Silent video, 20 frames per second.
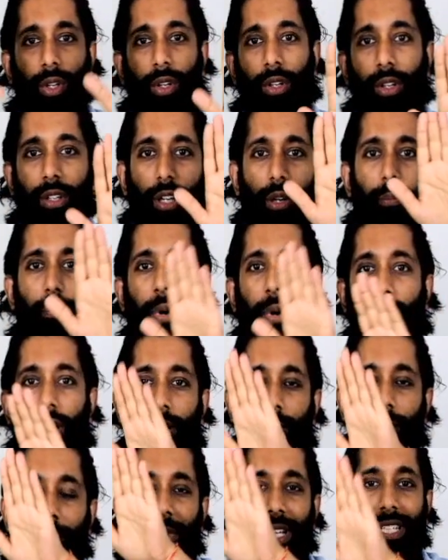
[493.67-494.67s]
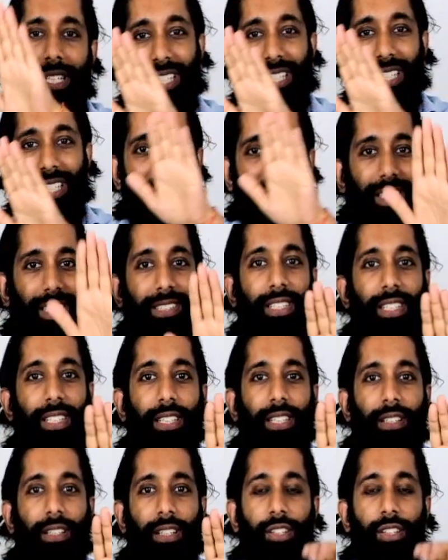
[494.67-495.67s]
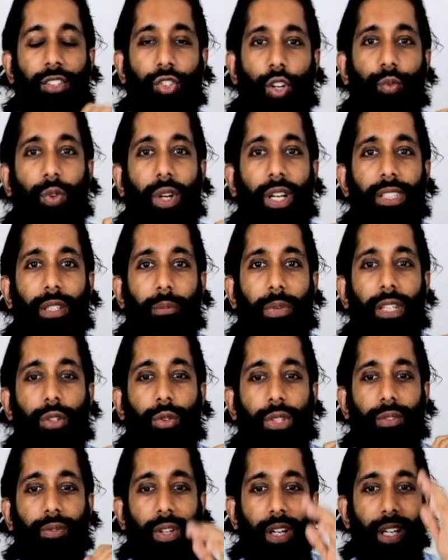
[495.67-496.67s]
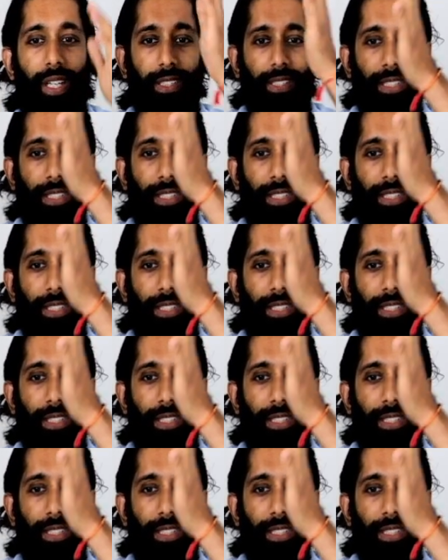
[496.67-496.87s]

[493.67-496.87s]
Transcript: compartmentalizing software as a medical device?